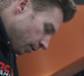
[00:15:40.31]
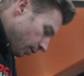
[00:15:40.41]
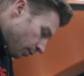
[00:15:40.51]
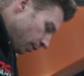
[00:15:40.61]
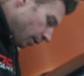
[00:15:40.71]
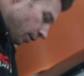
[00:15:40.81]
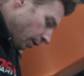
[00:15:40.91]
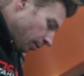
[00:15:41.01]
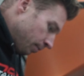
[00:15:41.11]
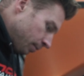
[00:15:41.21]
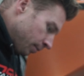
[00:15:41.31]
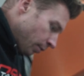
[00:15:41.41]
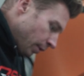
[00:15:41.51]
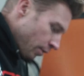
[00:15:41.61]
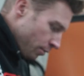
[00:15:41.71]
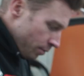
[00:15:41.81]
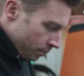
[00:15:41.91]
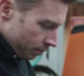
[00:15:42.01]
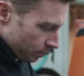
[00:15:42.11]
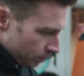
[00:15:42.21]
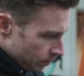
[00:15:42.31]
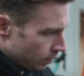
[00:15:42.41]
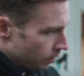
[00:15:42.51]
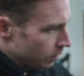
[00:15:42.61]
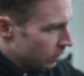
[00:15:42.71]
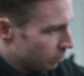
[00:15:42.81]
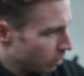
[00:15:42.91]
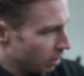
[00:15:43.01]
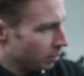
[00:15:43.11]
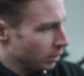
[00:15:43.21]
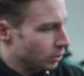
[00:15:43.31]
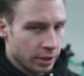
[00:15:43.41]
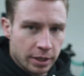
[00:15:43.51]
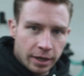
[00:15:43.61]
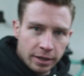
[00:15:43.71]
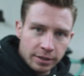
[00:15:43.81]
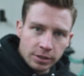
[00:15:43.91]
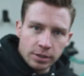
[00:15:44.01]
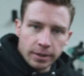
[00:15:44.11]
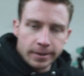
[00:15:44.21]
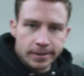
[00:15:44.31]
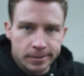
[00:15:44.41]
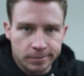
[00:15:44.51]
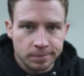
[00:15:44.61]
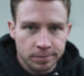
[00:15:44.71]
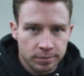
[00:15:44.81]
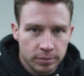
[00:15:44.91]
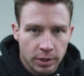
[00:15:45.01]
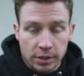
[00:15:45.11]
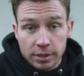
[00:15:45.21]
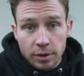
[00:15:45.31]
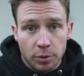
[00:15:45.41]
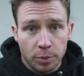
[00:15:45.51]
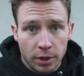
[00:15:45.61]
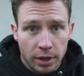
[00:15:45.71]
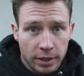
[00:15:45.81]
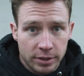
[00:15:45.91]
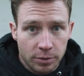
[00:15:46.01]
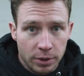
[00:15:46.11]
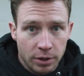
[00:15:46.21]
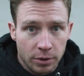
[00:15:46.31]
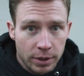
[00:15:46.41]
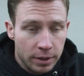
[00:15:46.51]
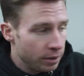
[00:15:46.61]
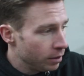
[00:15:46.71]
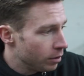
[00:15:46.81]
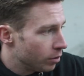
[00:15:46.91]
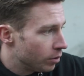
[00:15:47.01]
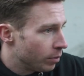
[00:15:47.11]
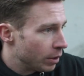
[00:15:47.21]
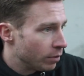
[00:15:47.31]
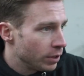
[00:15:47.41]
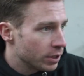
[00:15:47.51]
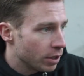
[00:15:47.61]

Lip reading: Alrighty, well, that's pretty much it, guys. This is how you put a Lexan window in on one of these